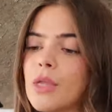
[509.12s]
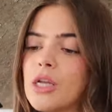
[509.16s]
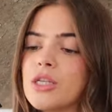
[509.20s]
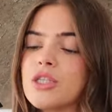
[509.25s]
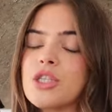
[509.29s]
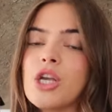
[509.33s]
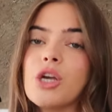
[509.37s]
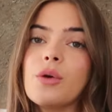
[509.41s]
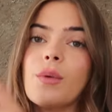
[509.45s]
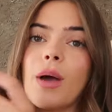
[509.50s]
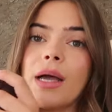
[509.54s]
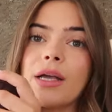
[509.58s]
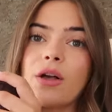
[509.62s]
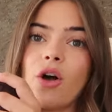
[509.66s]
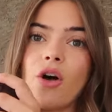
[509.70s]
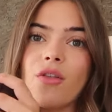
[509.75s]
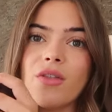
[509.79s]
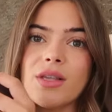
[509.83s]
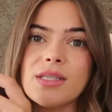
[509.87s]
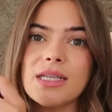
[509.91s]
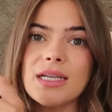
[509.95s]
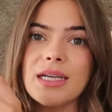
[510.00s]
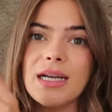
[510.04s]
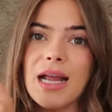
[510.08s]
So I got
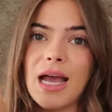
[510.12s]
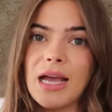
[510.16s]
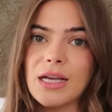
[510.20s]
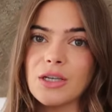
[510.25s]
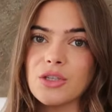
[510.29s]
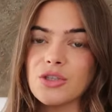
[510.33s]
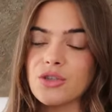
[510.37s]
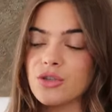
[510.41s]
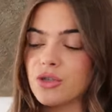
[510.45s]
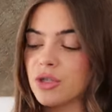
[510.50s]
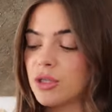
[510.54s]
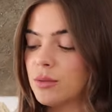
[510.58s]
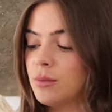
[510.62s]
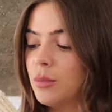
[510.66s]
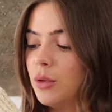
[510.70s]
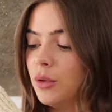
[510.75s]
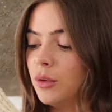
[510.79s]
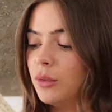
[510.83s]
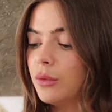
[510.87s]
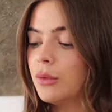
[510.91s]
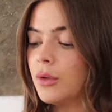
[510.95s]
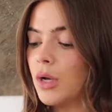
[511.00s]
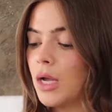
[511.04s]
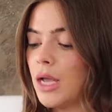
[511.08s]
this in an extra
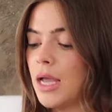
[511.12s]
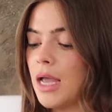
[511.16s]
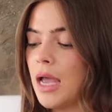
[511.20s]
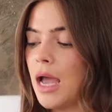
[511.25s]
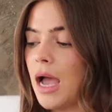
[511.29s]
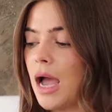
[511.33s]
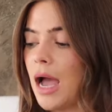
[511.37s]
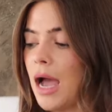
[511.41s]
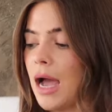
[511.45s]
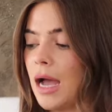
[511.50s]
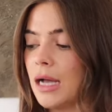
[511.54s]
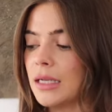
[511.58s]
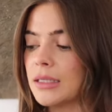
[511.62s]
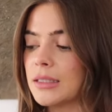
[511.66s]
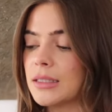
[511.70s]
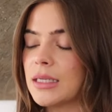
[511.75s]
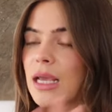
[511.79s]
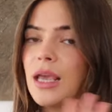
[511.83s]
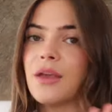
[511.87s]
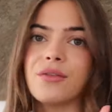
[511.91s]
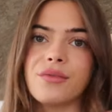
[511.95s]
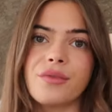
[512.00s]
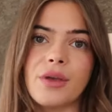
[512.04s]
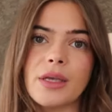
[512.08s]
small
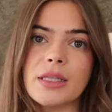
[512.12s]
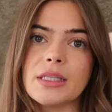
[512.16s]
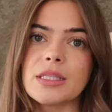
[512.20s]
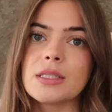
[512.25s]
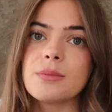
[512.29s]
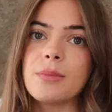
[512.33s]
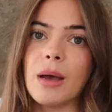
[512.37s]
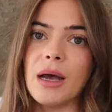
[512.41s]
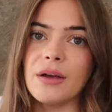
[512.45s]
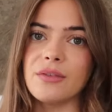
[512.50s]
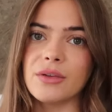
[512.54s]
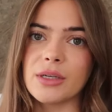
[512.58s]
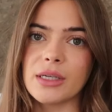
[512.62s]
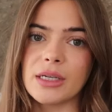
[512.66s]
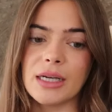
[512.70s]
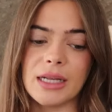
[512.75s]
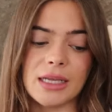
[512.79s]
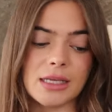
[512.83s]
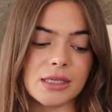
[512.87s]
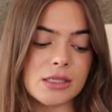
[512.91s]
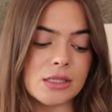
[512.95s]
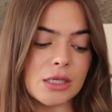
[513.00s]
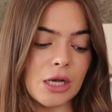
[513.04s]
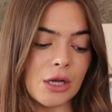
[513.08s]
and it fits
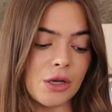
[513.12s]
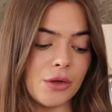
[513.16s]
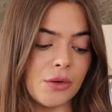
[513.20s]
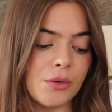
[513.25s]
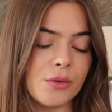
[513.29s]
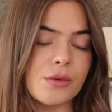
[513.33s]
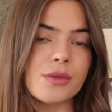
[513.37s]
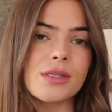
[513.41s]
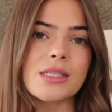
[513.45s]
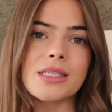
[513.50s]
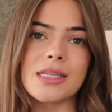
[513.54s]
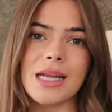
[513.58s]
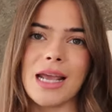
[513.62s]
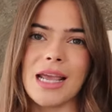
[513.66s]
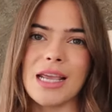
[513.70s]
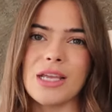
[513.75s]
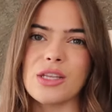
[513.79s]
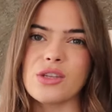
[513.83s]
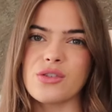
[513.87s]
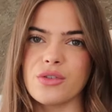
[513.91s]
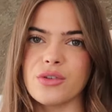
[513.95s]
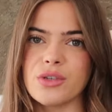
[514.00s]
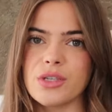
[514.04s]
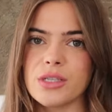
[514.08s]
perfectly. So stay
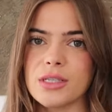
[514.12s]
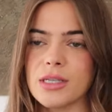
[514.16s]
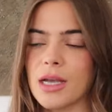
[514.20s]
true to